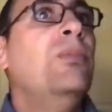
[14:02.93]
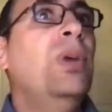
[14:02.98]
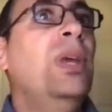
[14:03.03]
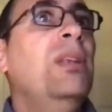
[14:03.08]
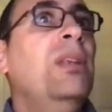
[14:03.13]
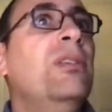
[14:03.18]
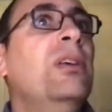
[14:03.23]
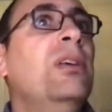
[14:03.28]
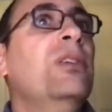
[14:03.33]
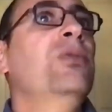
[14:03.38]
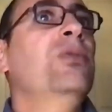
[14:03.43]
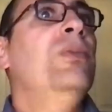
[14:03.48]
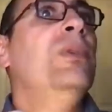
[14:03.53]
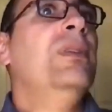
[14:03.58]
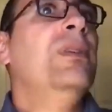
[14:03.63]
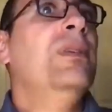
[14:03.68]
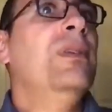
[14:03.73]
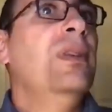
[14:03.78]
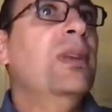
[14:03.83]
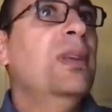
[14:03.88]
and brain
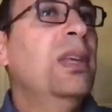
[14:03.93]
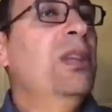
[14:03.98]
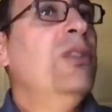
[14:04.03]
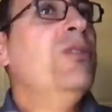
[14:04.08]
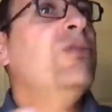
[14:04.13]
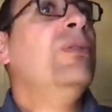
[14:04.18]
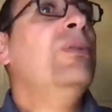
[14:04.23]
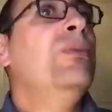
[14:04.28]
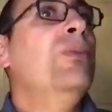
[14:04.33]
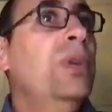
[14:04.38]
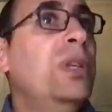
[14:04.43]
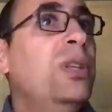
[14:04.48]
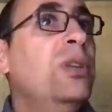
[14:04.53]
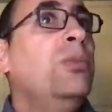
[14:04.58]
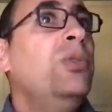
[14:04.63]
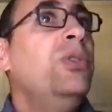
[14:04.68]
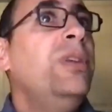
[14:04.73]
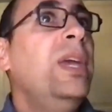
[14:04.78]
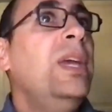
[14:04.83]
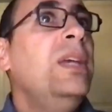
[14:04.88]
cells with kids from,
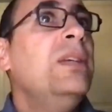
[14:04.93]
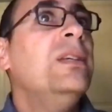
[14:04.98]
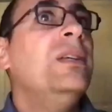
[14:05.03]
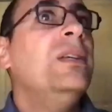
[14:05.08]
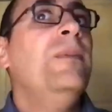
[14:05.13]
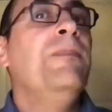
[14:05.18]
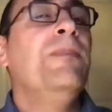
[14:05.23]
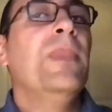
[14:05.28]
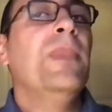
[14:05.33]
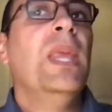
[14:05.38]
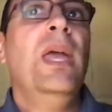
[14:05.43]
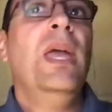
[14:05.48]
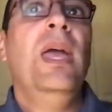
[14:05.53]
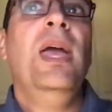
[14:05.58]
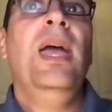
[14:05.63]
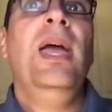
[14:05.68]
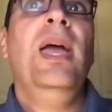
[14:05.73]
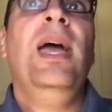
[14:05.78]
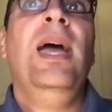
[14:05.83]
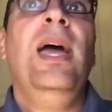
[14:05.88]
with the mutation.
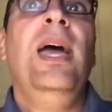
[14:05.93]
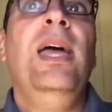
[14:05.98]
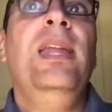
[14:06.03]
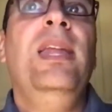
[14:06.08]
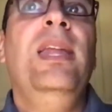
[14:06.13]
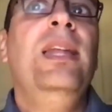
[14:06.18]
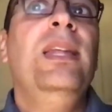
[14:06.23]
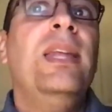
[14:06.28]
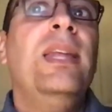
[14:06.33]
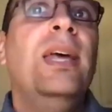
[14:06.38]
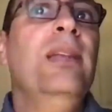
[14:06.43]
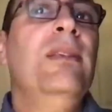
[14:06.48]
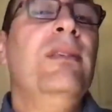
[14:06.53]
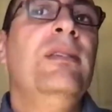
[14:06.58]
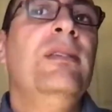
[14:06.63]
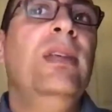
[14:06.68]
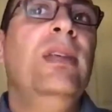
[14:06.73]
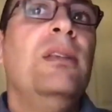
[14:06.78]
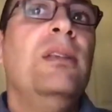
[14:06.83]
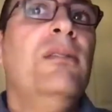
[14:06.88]
And, and that's,
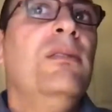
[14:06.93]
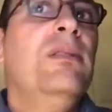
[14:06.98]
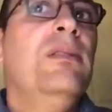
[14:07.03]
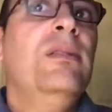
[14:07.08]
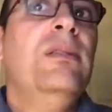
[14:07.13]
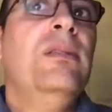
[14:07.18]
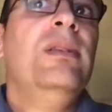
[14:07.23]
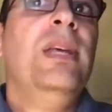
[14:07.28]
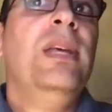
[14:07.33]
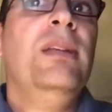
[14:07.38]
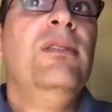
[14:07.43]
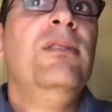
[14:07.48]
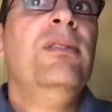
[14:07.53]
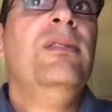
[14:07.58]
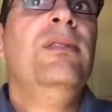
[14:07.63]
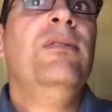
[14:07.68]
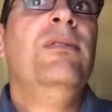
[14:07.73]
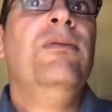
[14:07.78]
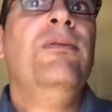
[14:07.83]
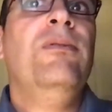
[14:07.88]
that's, that's
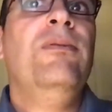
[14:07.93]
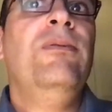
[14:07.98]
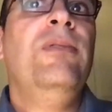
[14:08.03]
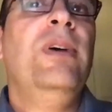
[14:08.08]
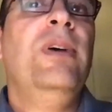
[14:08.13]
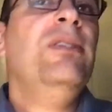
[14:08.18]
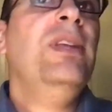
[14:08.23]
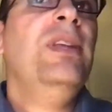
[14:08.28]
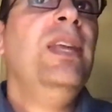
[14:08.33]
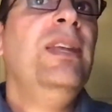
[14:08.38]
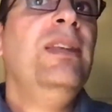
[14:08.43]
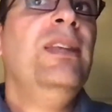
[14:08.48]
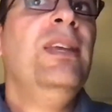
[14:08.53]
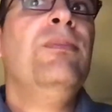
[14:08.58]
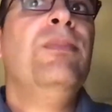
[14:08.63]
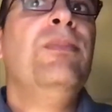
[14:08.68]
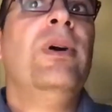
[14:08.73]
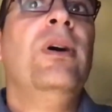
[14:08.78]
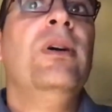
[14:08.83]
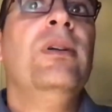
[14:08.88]
the
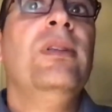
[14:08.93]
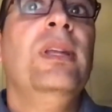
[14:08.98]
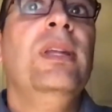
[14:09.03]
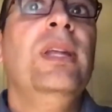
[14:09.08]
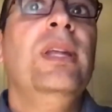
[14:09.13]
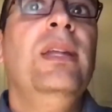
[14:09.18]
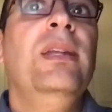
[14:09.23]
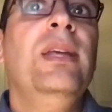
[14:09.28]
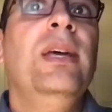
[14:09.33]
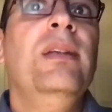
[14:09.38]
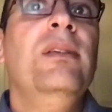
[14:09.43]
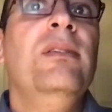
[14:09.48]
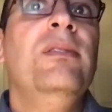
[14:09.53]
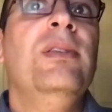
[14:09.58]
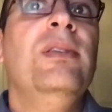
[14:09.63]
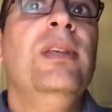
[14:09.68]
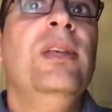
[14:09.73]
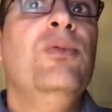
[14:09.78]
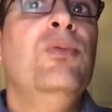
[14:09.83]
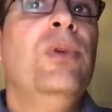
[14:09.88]
fascinating part. And, and that's,
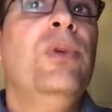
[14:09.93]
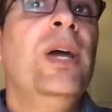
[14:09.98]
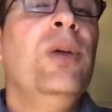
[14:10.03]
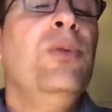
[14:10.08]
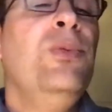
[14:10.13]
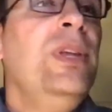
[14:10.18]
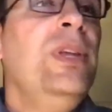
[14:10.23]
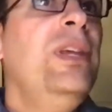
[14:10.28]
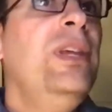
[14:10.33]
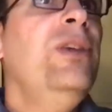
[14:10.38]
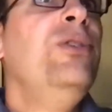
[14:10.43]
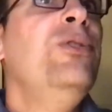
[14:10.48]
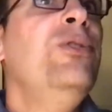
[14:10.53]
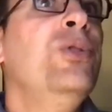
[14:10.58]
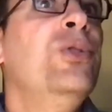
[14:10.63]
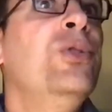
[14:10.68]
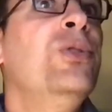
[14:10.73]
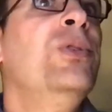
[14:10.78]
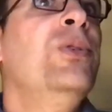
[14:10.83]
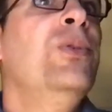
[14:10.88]
that's why we need
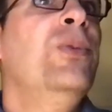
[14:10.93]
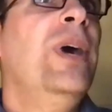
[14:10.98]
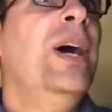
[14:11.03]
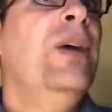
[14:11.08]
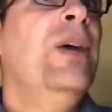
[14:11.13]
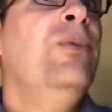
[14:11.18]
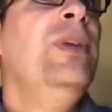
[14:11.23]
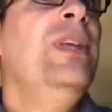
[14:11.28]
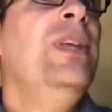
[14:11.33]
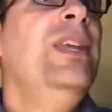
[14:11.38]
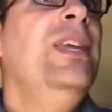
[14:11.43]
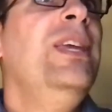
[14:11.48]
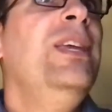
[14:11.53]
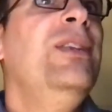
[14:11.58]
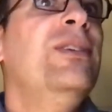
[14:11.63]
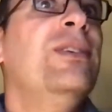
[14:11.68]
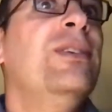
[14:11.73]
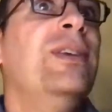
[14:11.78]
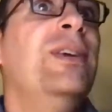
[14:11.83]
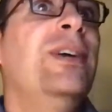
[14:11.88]
you, why we need
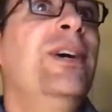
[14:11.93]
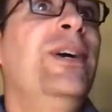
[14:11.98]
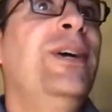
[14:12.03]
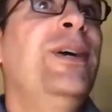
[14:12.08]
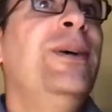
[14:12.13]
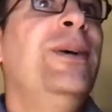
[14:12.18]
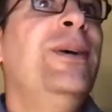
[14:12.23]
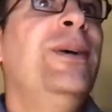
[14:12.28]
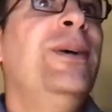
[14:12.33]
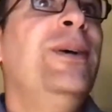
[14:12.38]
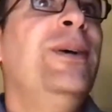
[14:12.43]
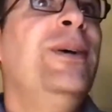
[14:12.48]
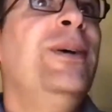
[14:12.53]
um,